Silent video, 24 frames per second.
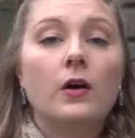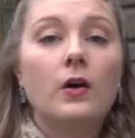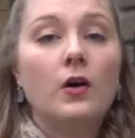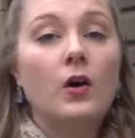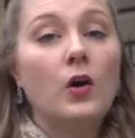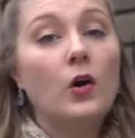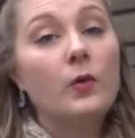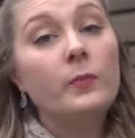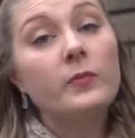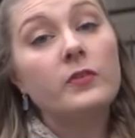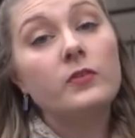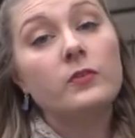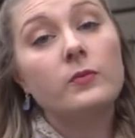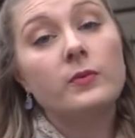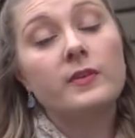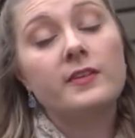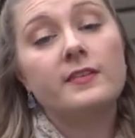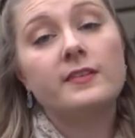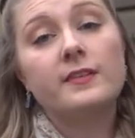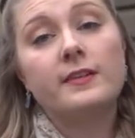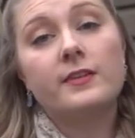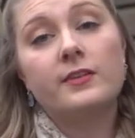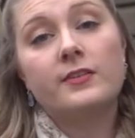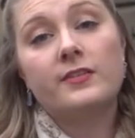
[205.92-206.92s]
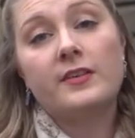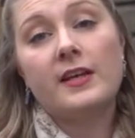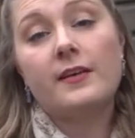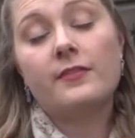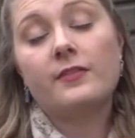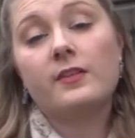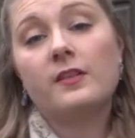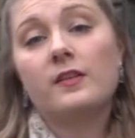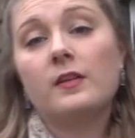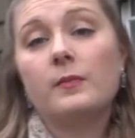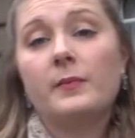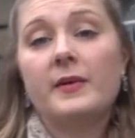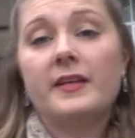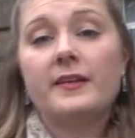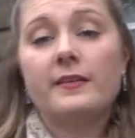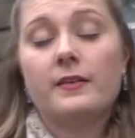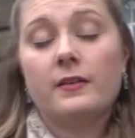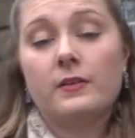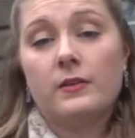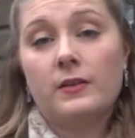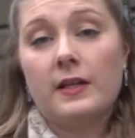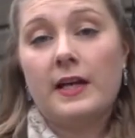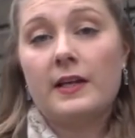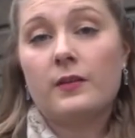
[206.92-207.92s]
Almost 20 years after the
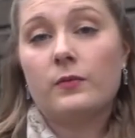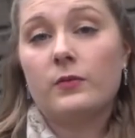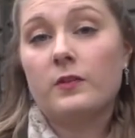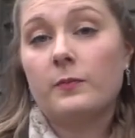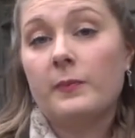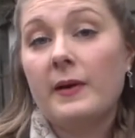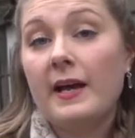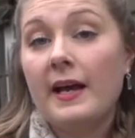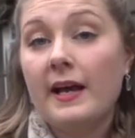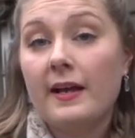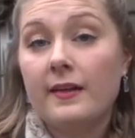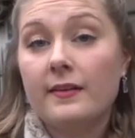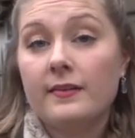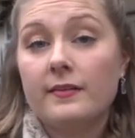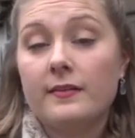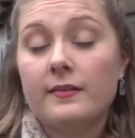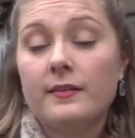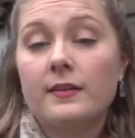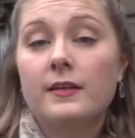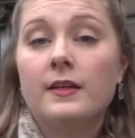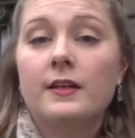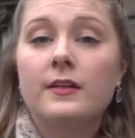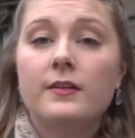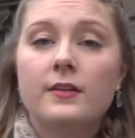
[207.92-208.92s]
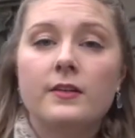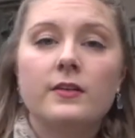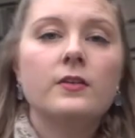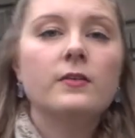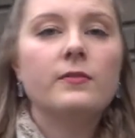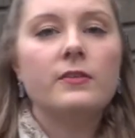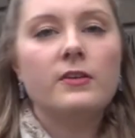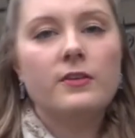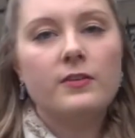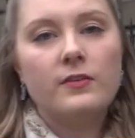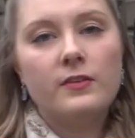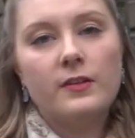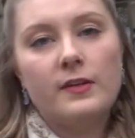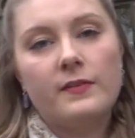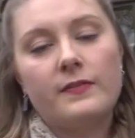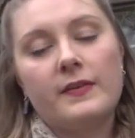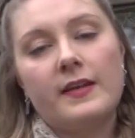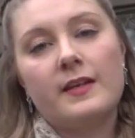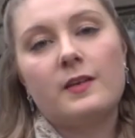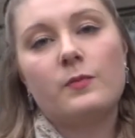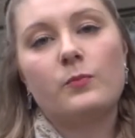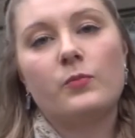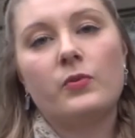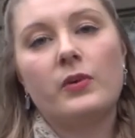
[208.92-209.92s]
Medical Act was passed, the University of
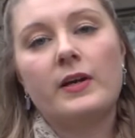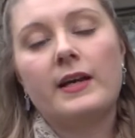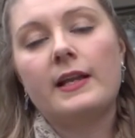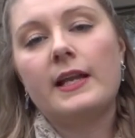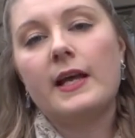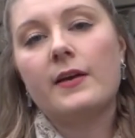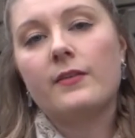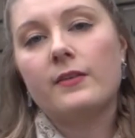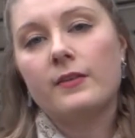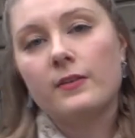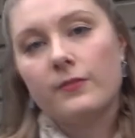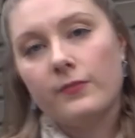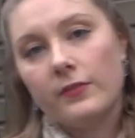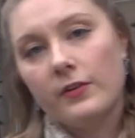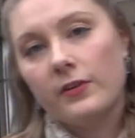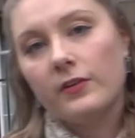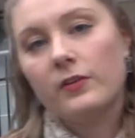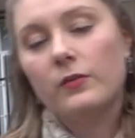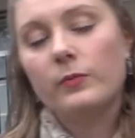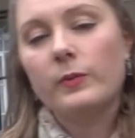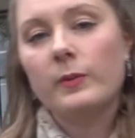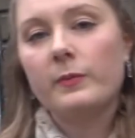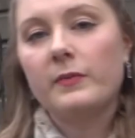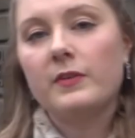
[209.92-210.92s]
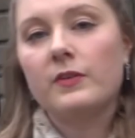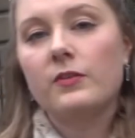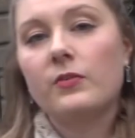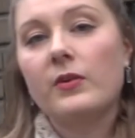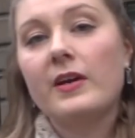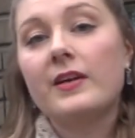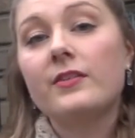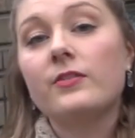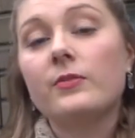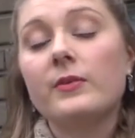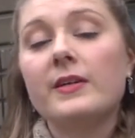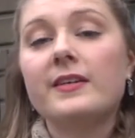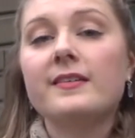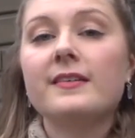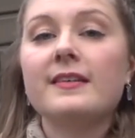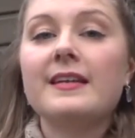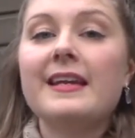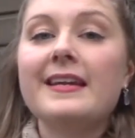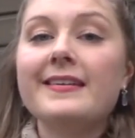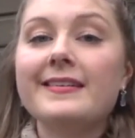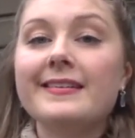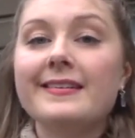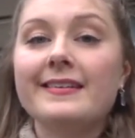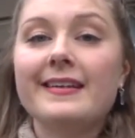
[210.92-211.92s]
Edinburgh allowed its first women to graduate in
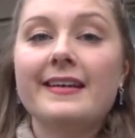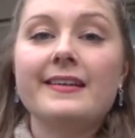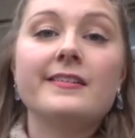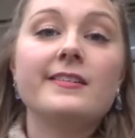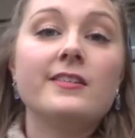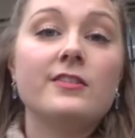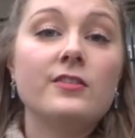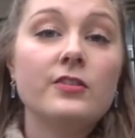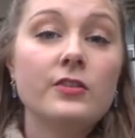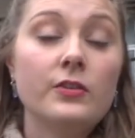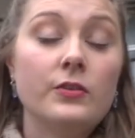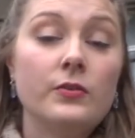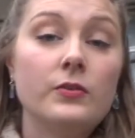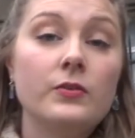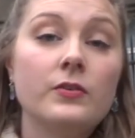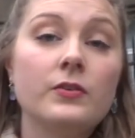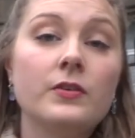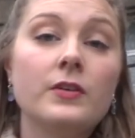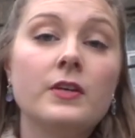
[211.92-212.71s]
1892.